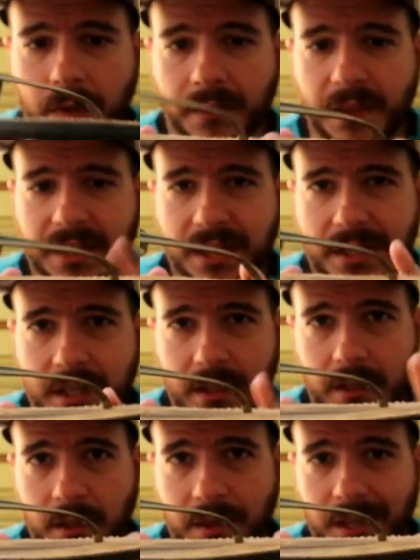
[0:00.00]
this is
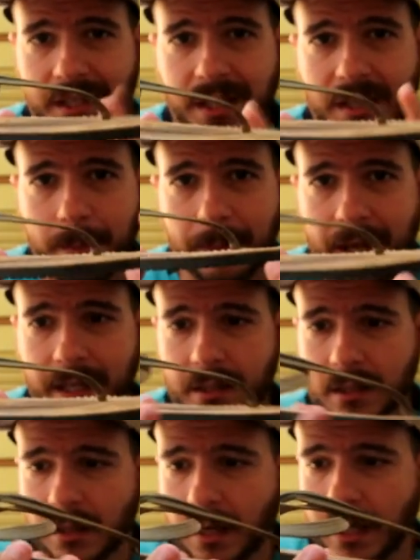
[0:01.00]
it. This is the
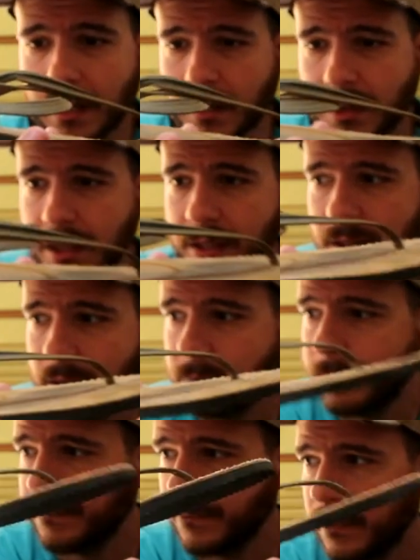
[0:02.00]
best. Like this,
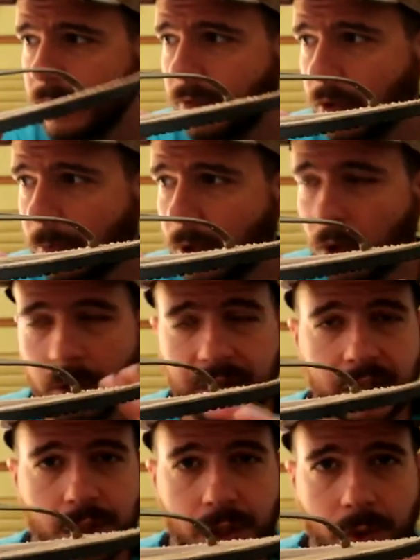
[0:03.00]
from all the
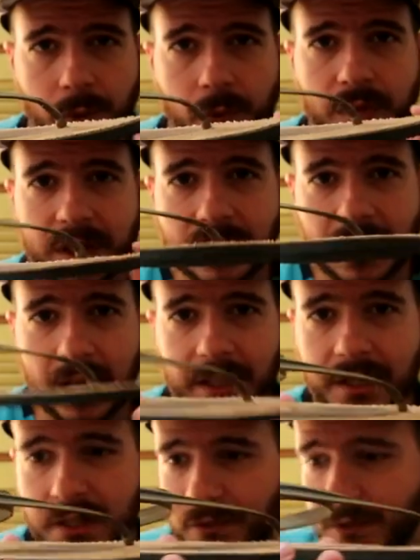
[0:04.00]
shoes and
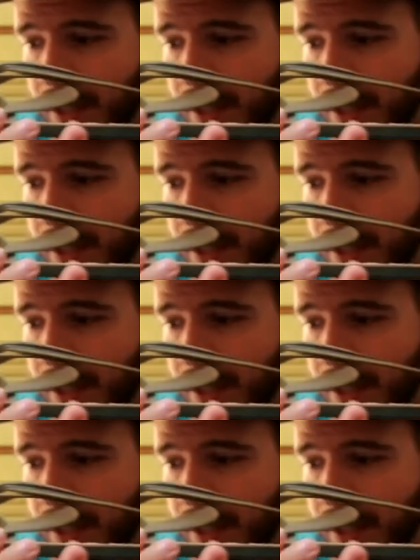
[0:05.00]
sandals I've